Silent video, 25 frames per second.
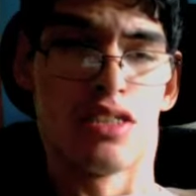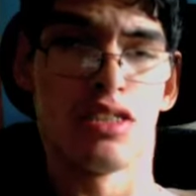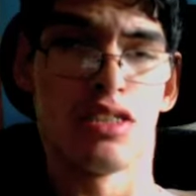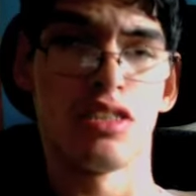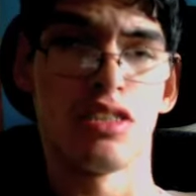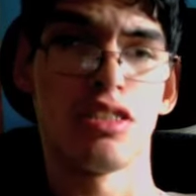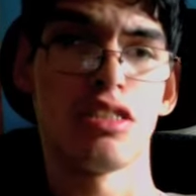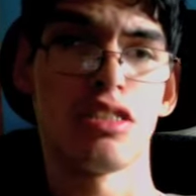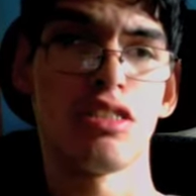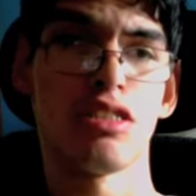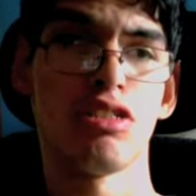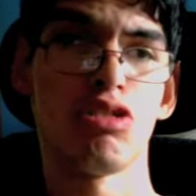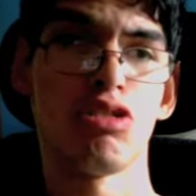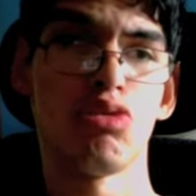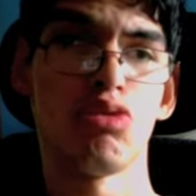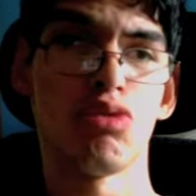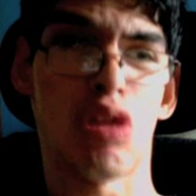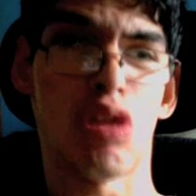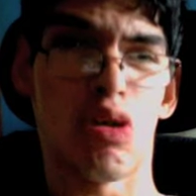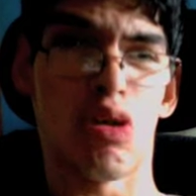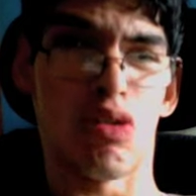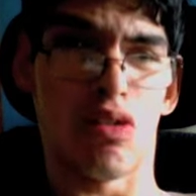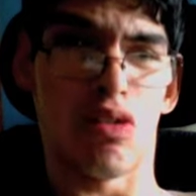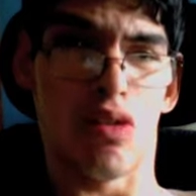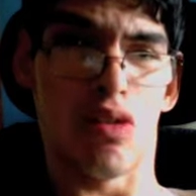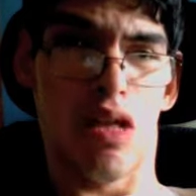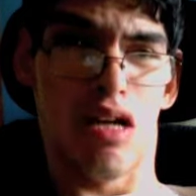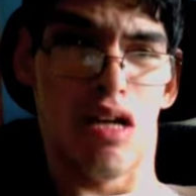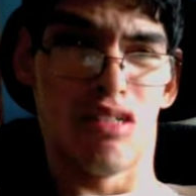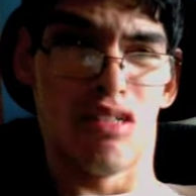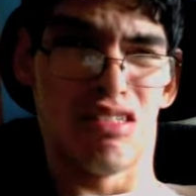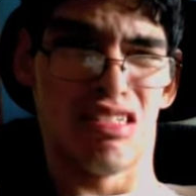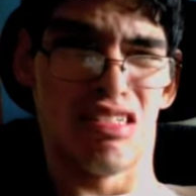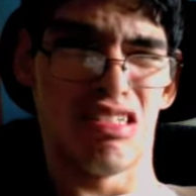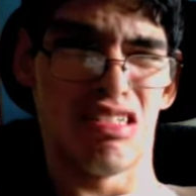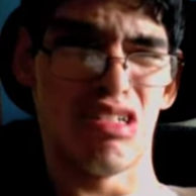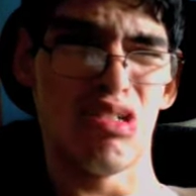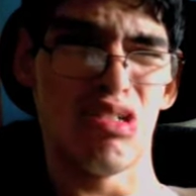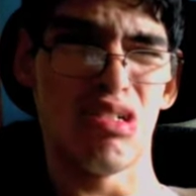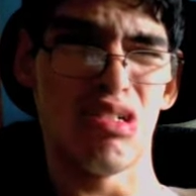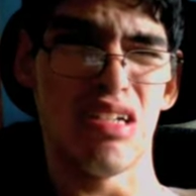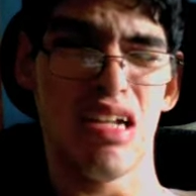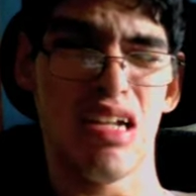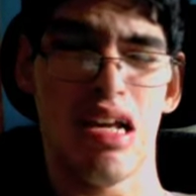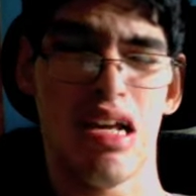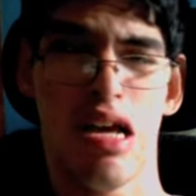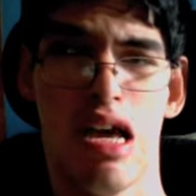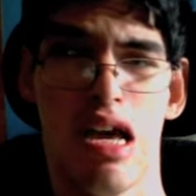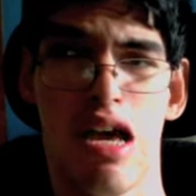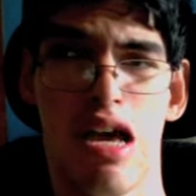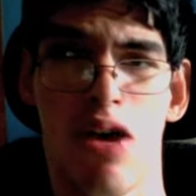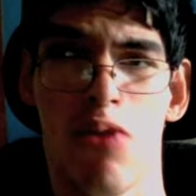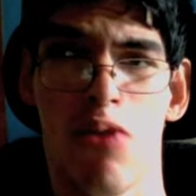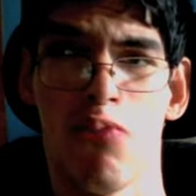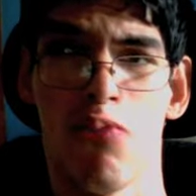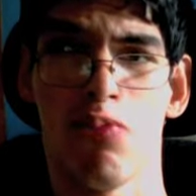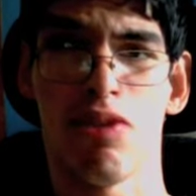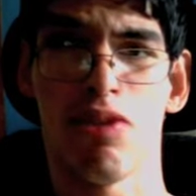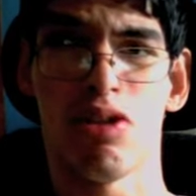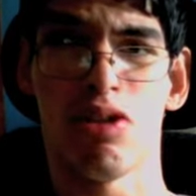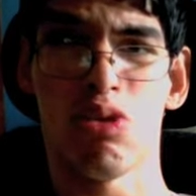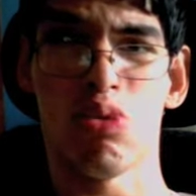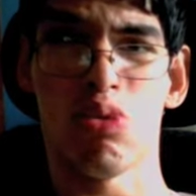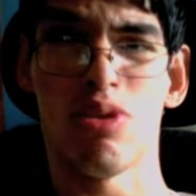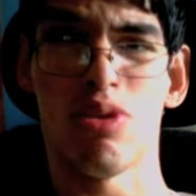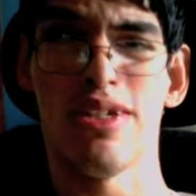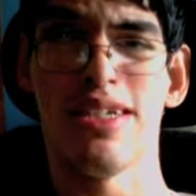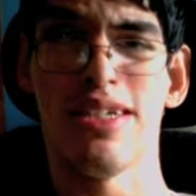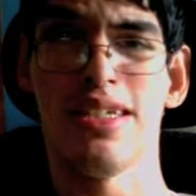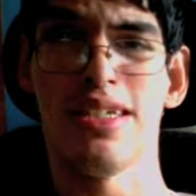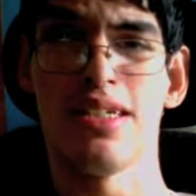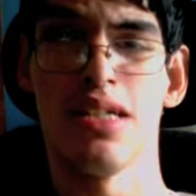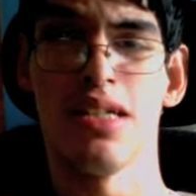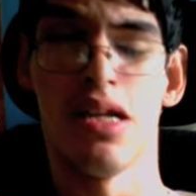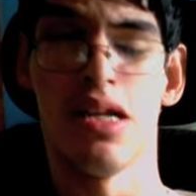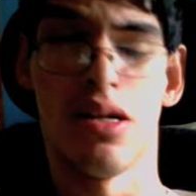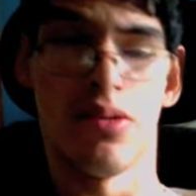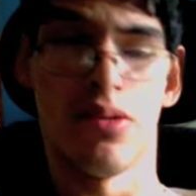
Did you know the lawsuit between